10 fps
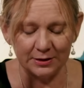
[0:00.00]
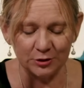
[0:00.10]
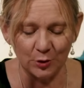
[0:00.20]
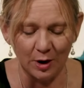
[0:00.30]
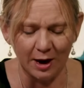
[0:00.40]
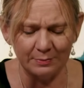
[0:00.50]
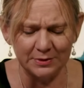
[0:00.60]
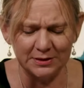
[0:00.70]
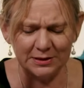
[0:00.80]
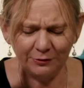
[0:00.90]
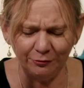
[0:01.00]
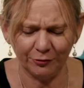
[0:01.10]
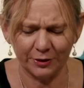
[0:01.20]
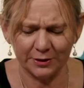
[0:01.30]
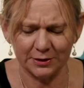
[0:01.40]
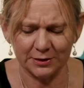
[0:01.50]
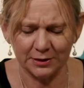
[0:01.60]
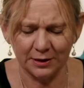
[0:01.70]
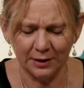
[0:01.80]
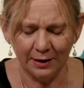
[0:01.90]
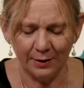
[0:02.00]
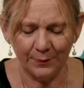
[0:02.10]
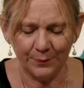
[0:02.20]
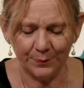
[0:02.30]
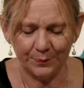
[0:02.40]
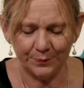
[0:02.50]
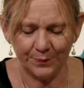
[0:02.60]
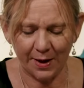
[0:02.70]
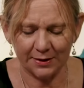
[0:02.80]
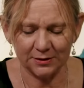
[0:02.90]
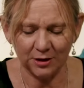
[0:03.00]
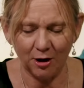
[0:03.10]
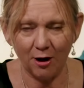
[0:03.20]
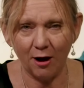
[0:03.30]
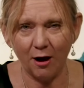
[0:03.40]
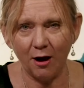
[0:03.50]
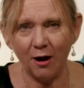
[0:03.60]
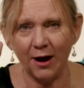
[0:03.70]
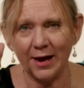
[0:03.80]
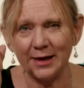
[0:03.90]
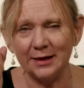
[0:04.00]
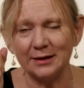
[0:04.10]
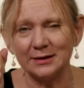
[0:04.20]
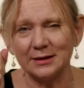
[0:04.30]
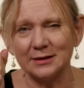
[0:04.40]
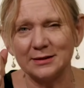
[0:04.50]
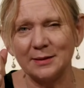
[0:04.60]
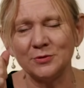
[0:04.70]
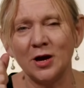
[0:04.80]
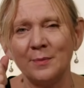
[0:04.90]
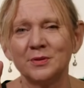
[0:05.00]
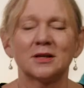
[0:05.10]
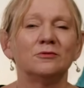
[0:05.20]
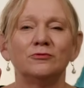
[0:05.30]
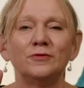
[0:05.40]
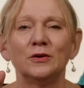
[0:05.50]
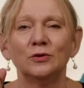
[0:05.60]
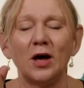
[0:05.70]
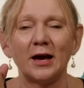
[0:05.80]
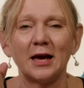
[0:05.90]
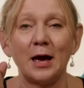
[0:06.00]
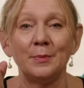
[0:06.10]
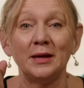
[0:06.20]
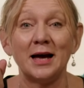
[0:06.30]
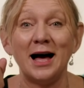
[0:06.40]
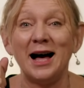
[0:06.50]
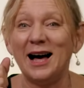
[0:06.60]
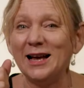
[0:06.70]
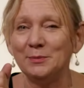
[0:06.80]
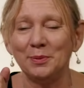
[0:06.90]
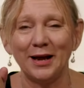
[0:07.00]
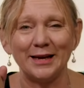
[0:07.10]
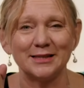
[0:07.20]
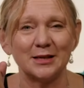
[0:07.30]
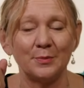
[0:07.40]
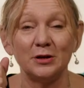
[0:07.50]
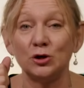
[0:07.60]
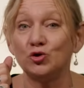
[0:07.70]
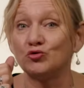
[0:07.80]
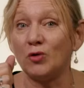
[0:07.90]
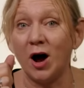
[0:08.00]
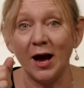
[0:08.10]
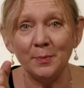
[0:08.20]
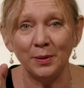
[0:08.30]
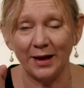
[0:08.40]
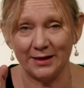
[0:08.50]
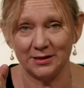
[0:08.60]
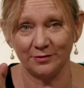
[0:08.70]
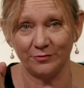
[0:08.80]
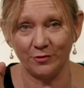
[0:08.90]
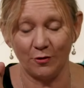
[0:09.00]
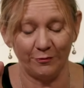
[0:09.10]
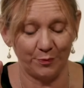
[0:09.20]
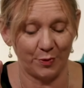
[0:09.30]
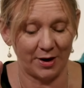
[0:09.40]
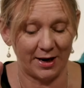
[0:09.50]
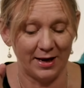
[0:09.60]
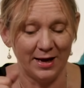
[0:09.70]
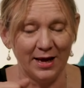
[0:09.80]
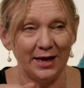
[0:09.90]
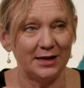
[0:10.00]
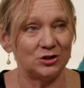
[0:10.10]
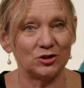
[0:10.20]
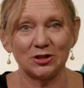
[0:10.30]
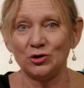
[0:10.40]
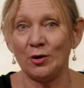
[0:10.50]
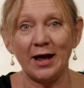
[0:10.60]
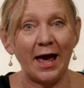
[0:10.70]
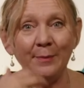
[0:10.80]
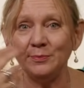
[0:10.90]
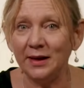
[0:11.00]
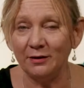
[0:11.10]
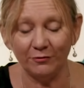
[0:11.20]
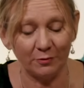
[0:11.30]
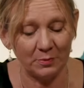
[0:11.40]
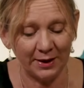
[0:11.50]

So I'm different, but I sometimes can feel like I'm in a hard place. I'm in a dry place of prayer. It's just not happening for